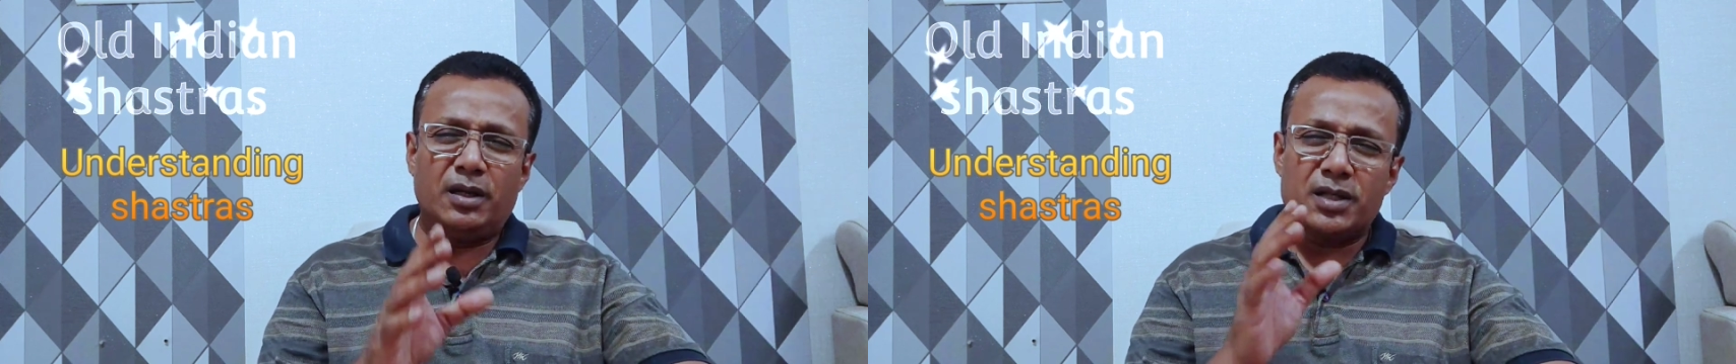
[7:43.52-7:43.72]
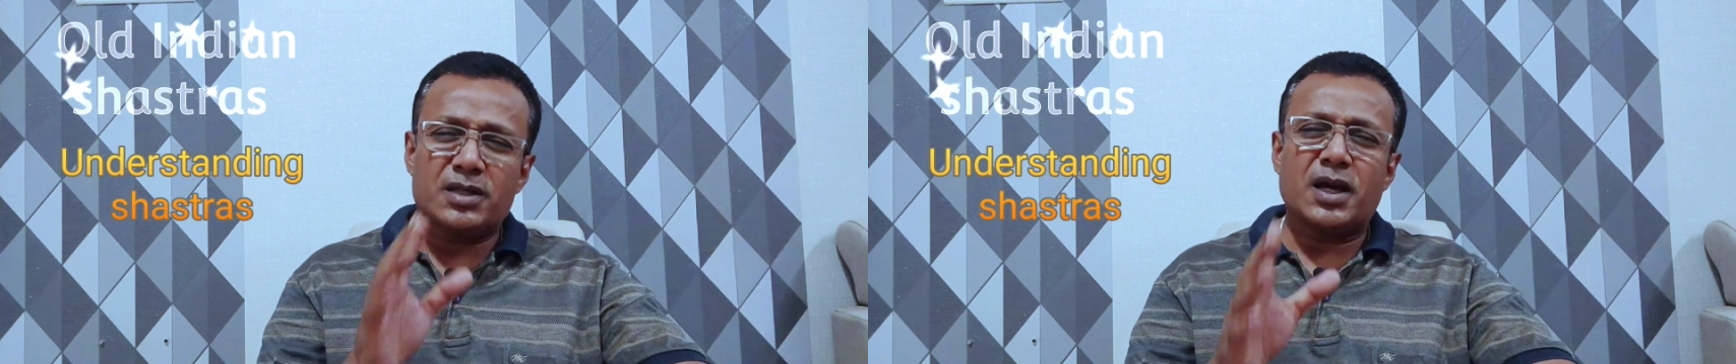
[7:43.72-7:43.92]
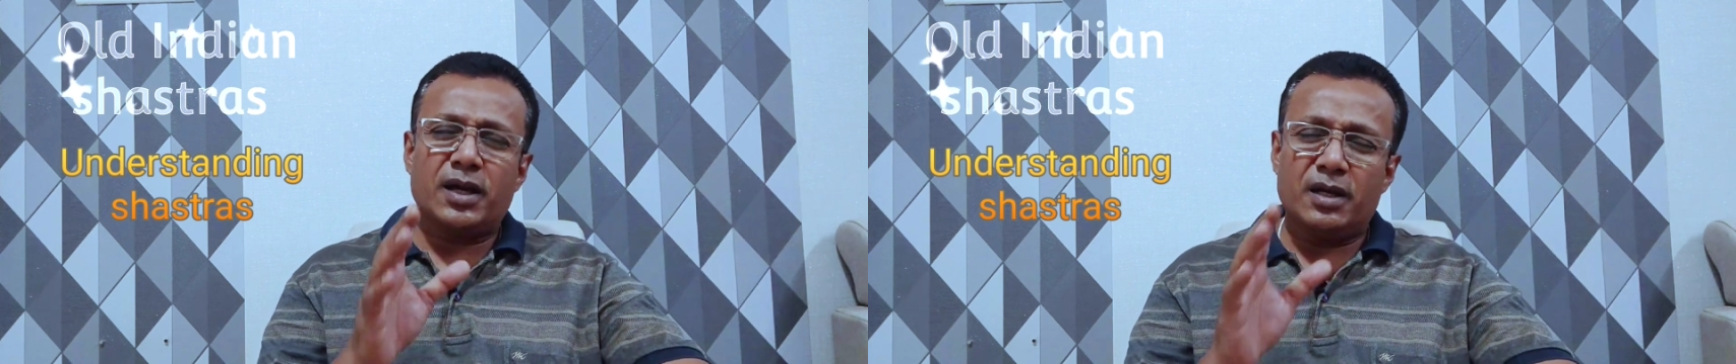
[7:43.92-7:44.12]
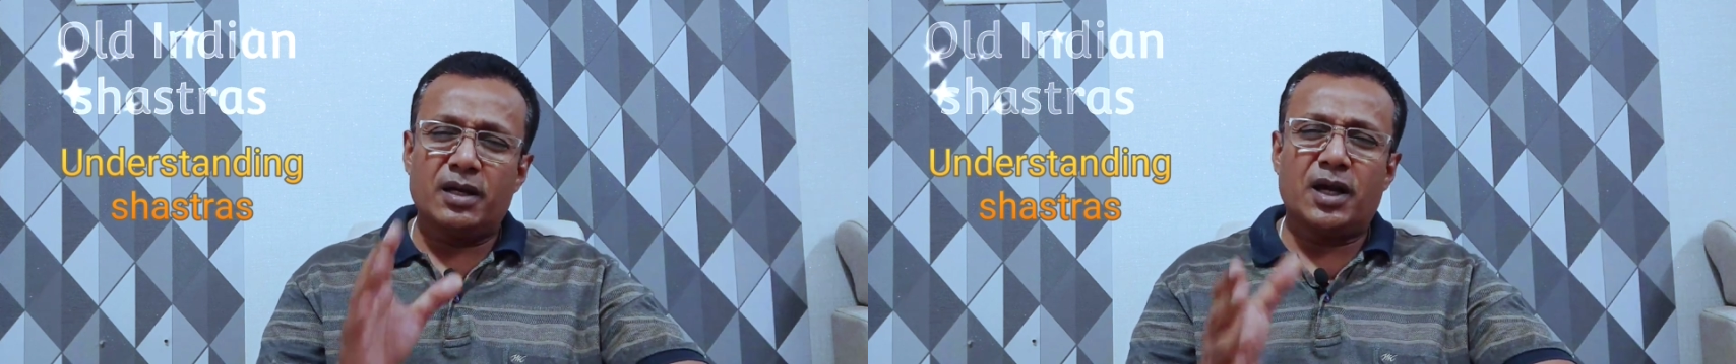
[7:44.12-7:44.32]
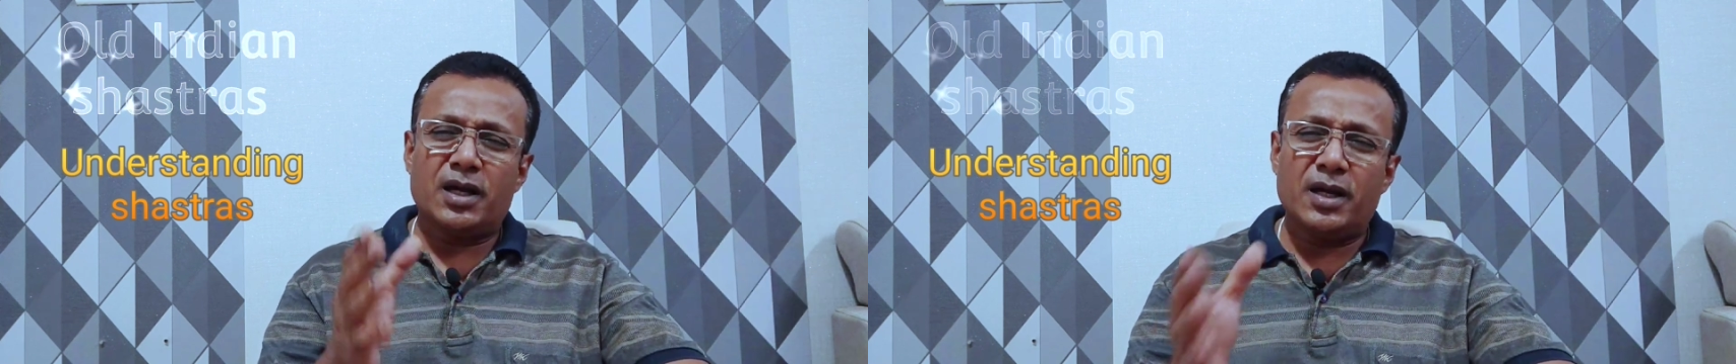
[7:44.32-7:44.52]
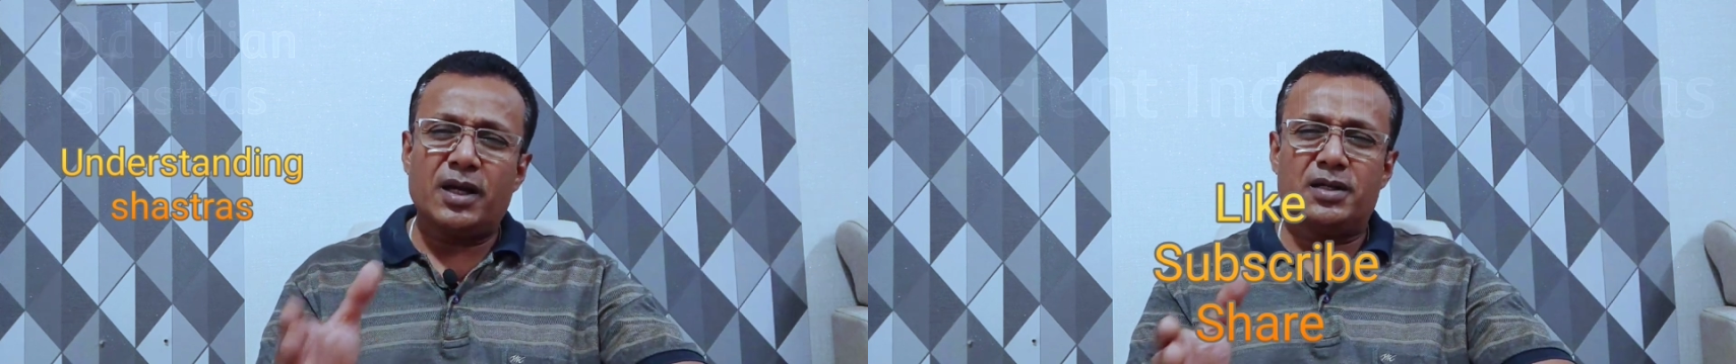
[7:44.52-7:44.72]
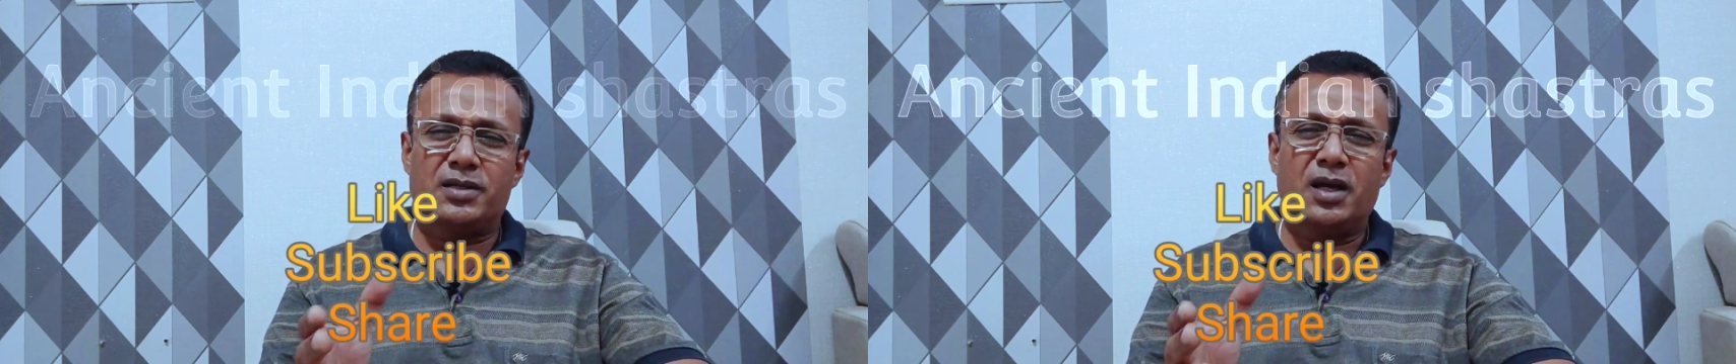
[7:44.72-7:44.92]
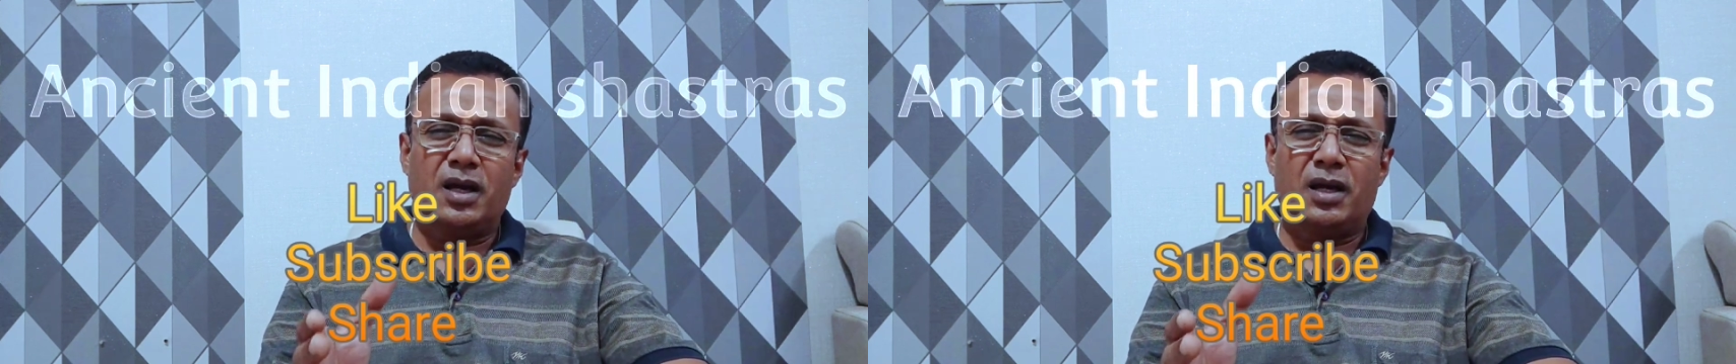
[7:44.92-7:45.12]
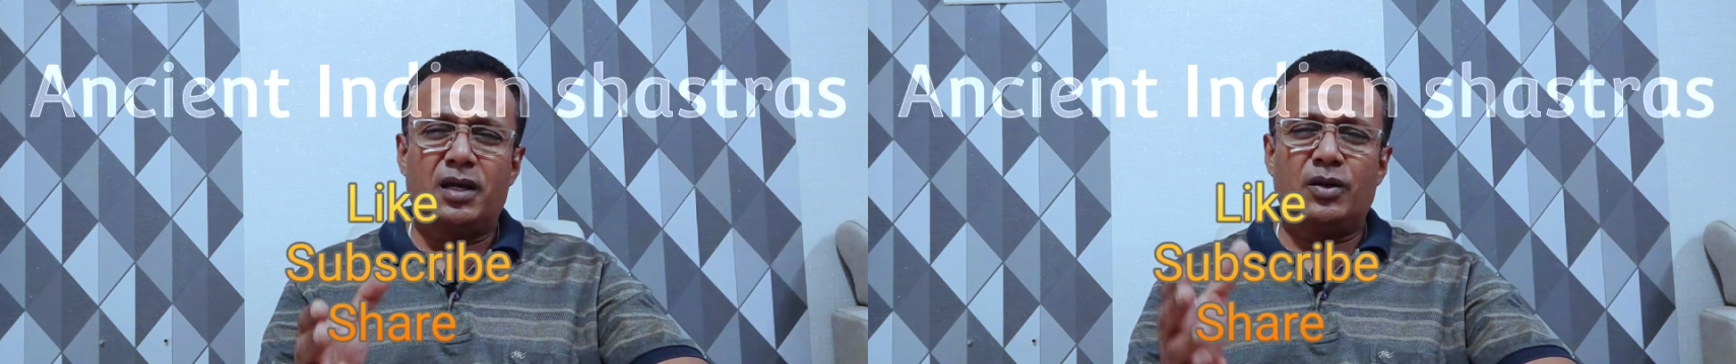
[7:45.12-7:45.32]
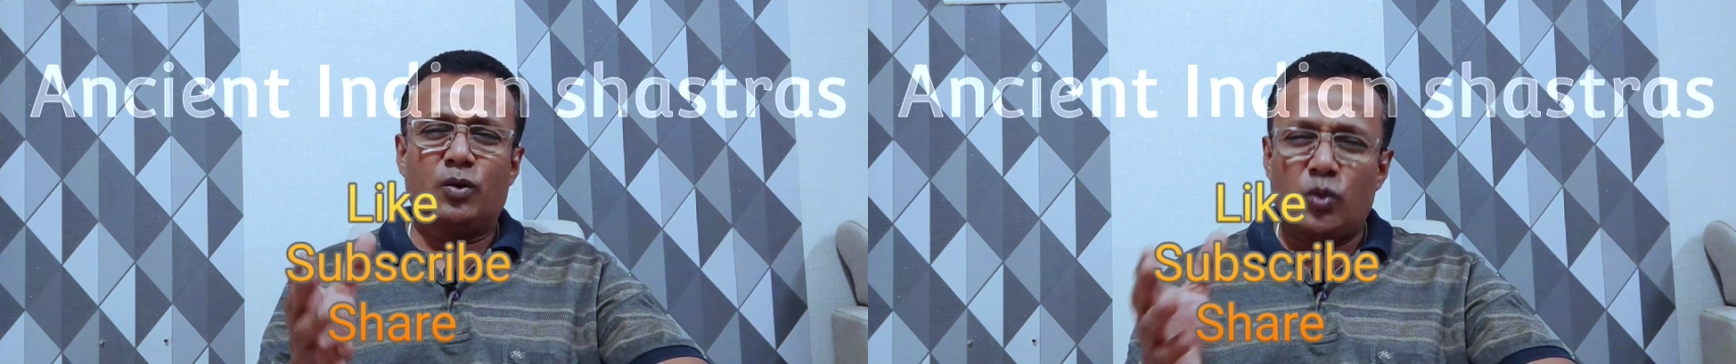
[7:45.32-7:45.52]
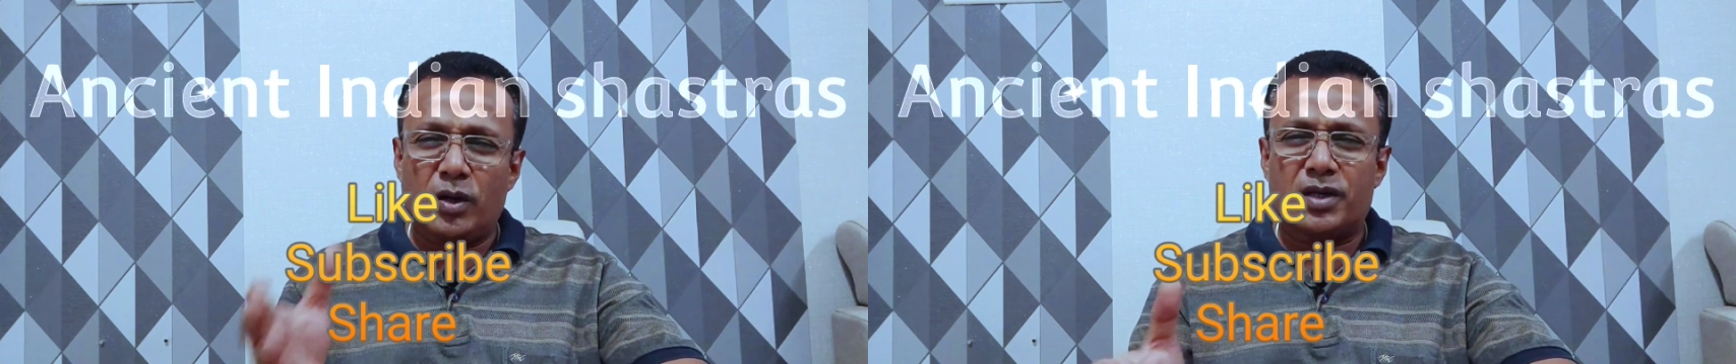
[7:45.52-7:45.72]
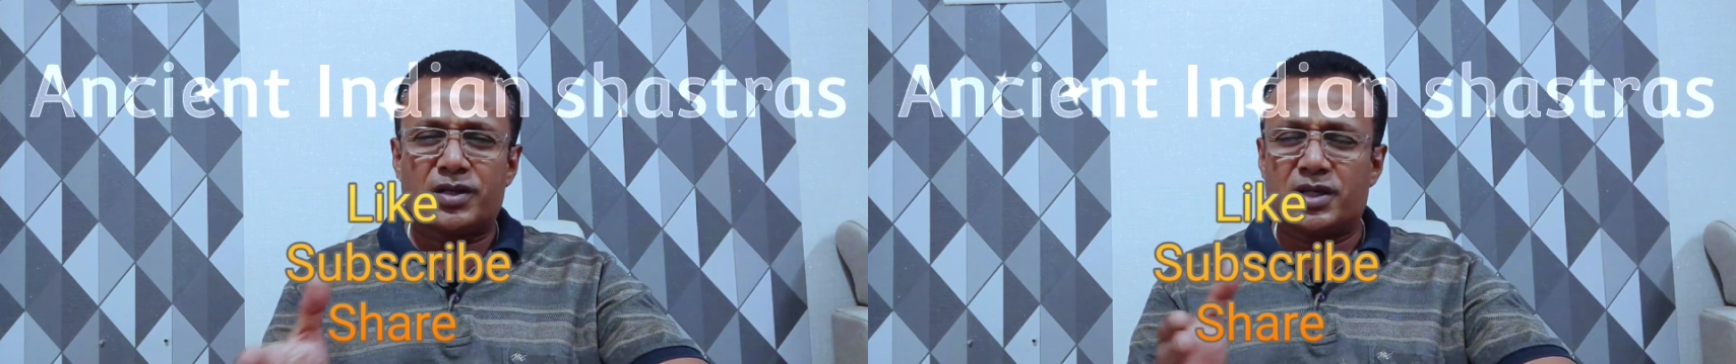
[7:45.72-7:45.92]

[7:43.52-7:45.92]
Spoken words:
Decide, analyze, work,